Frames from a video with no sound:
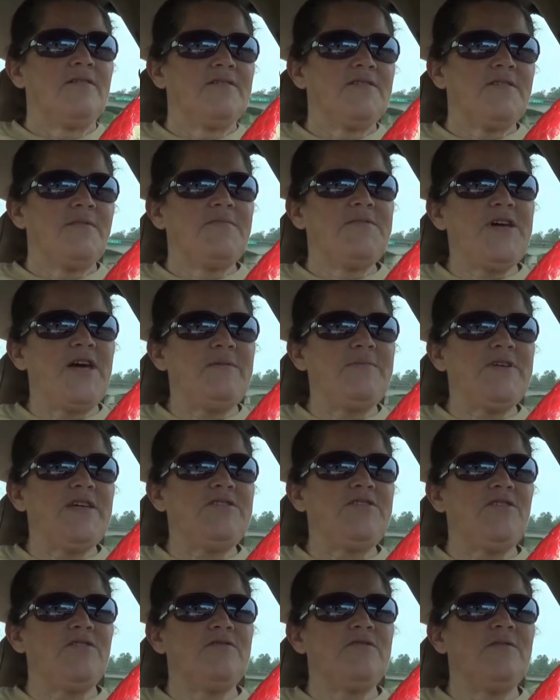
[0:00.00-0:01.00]
Sometimes
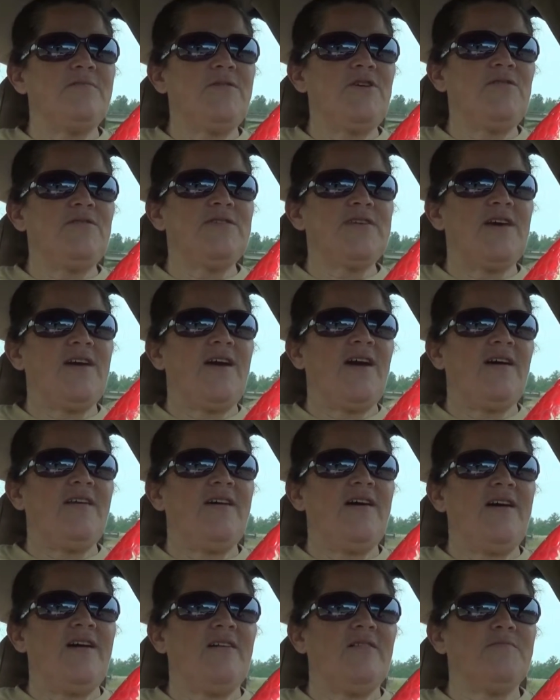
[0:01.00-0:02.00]
I turn the music on,
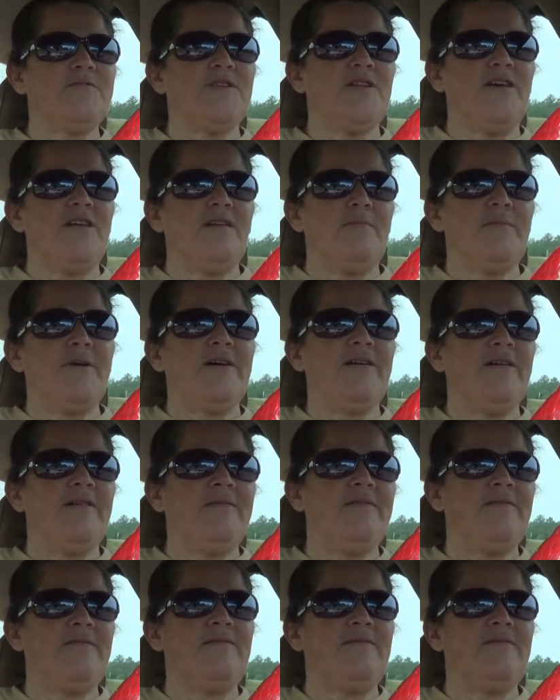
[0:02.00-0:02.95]
it helps a little bit.